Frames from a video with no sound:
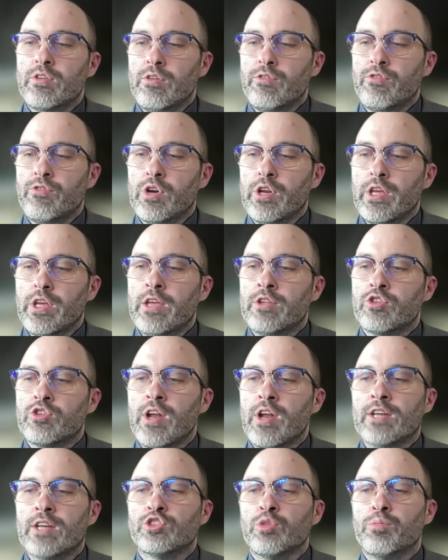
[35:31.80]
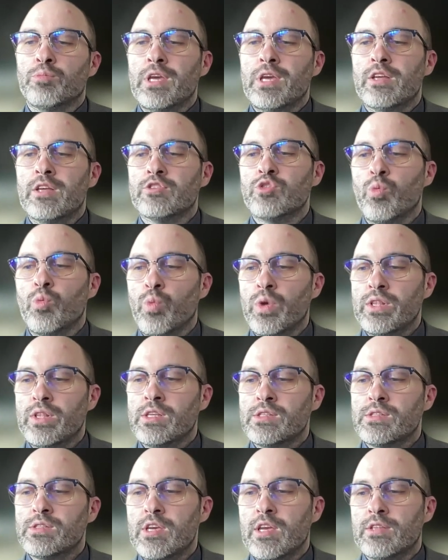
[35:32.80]
for the international media to
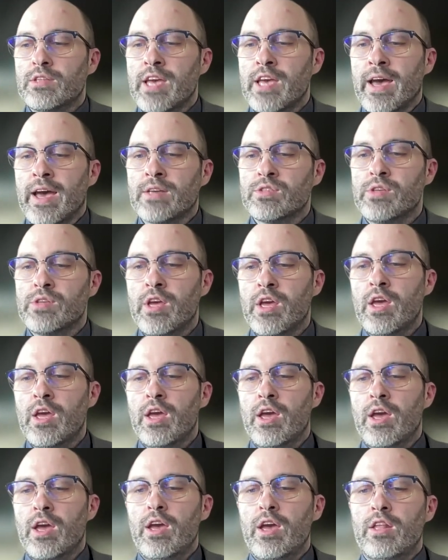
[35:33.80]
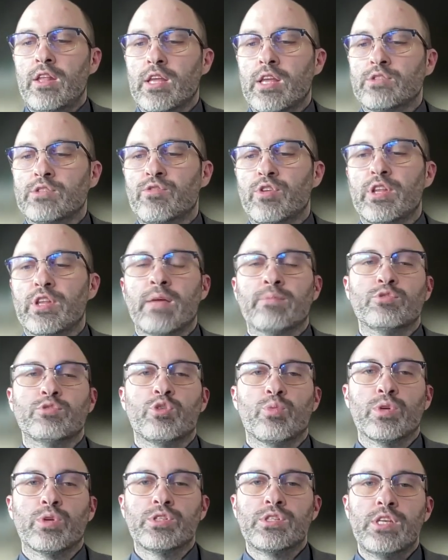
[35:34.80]
witness the attacks, and thus for them to
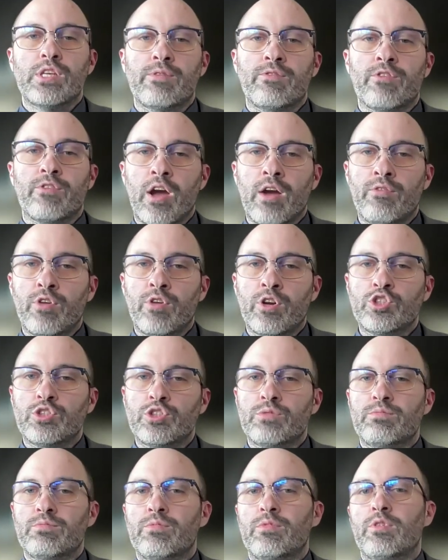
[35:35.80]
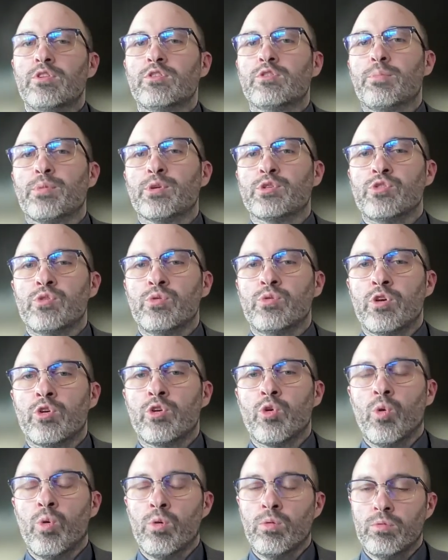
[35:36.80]
receive coverage to pursue the
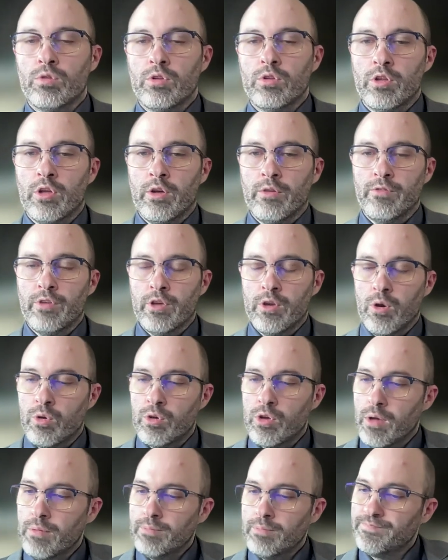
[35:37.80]
goal of EOKA.